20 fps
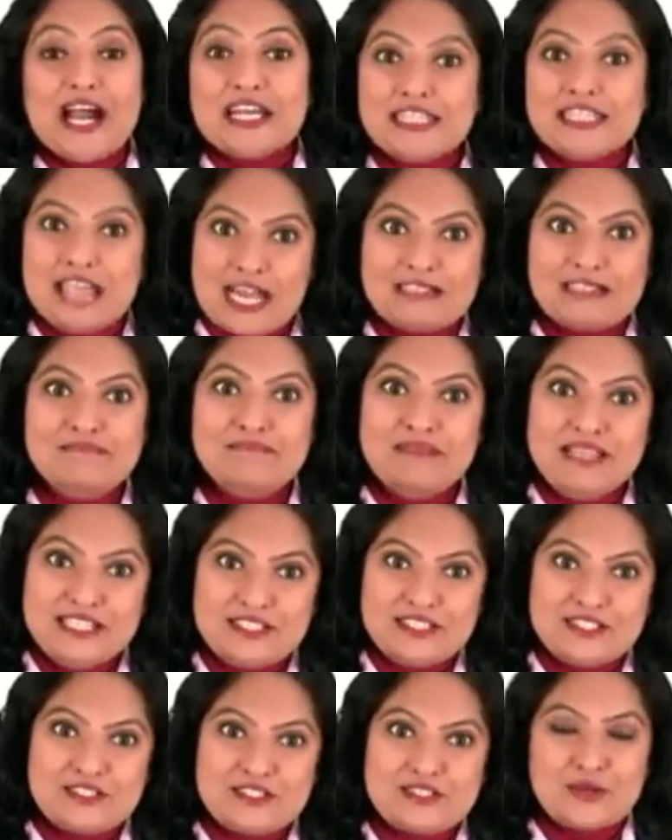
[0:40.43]
That means,
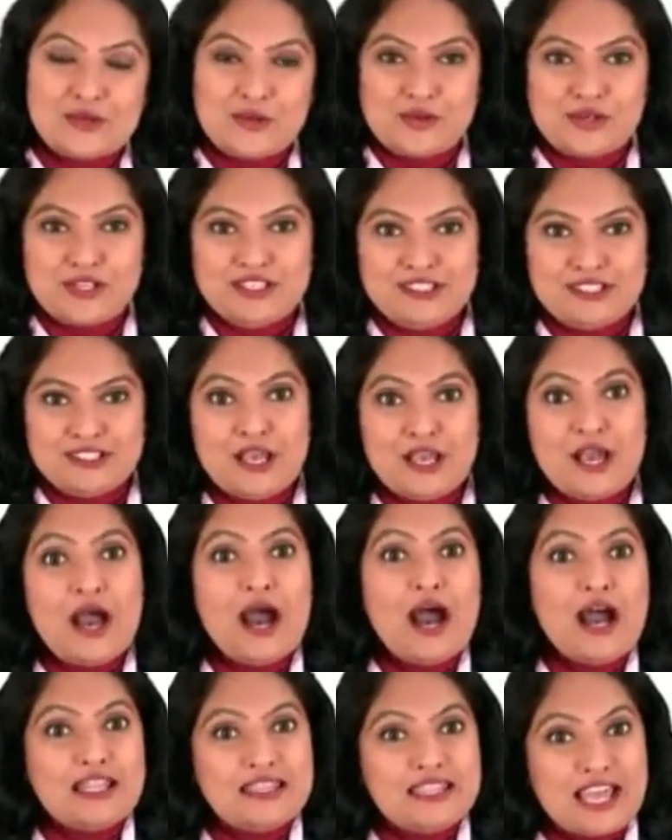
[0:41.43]
students,
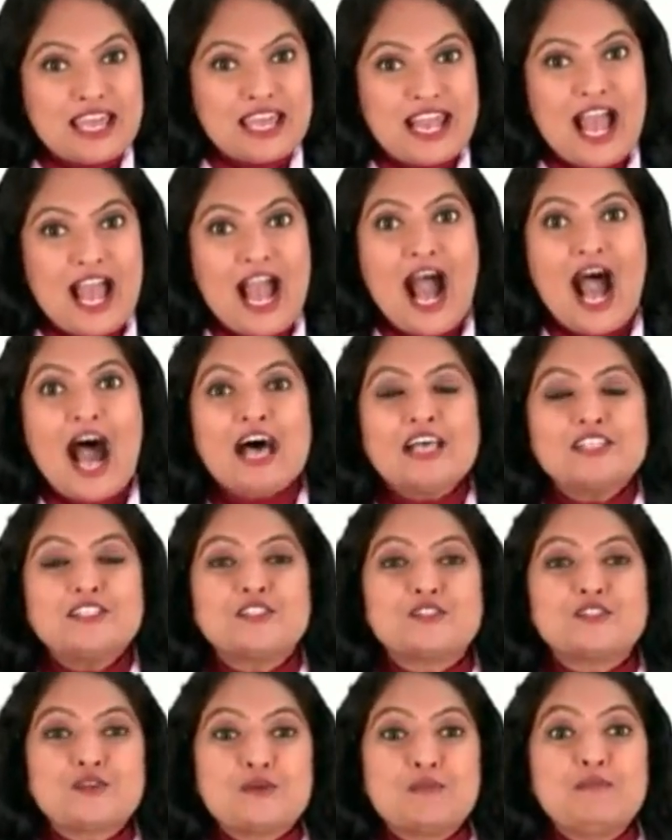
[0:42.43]
there has
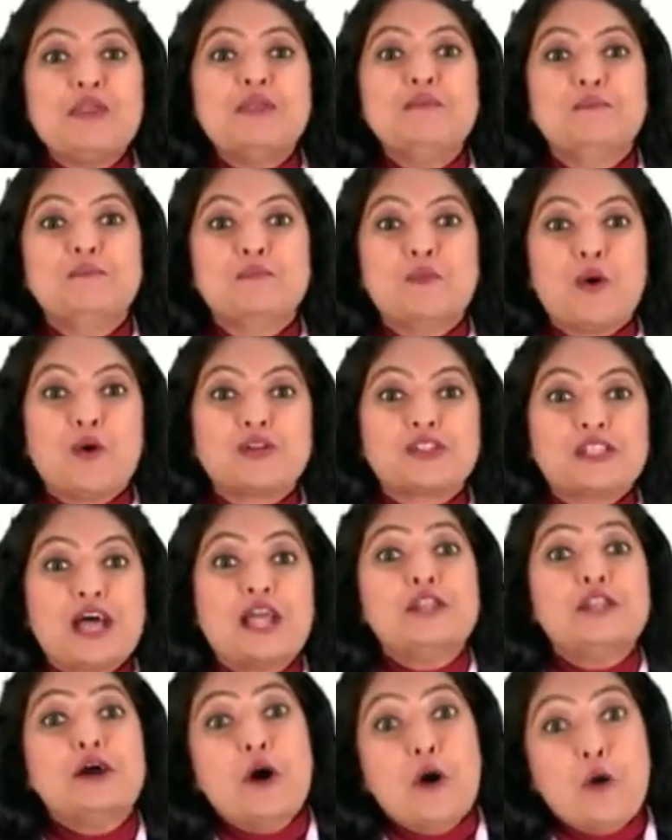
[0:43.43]
to be more
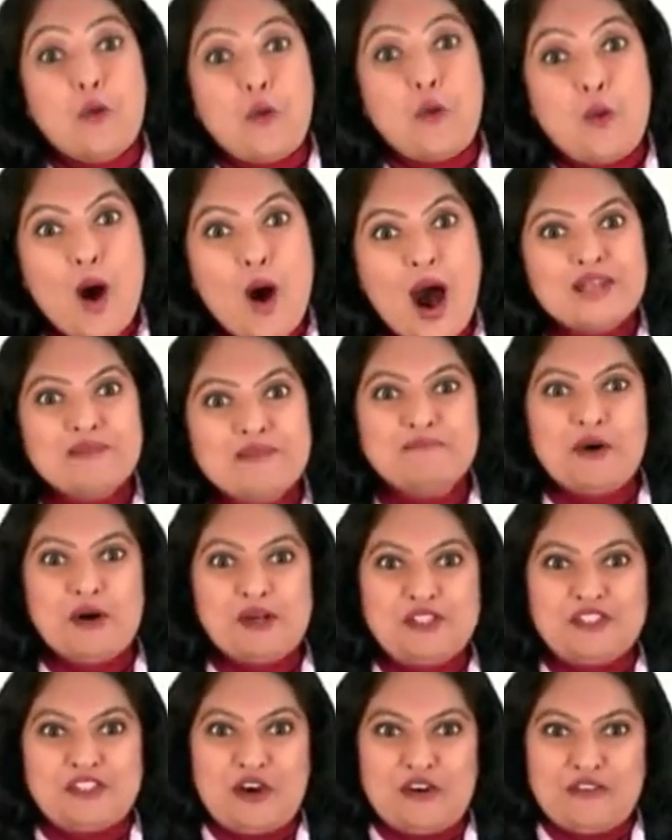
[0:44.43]
than one
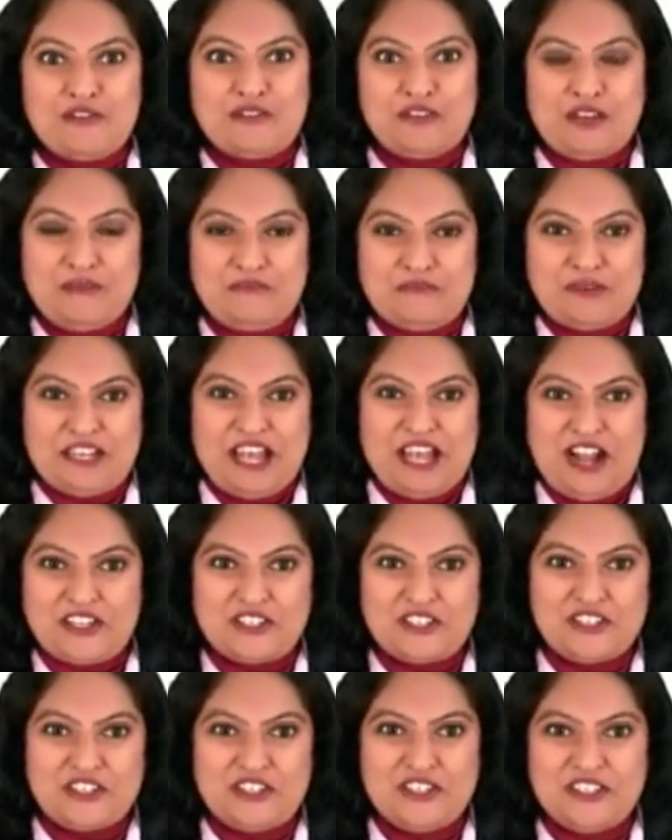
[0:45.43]
modes of
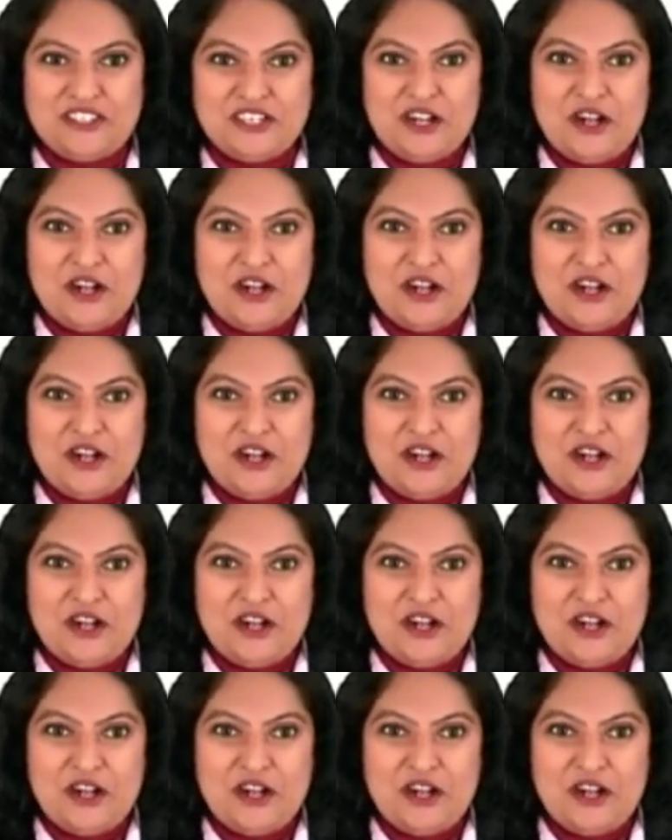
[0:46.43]
reproduction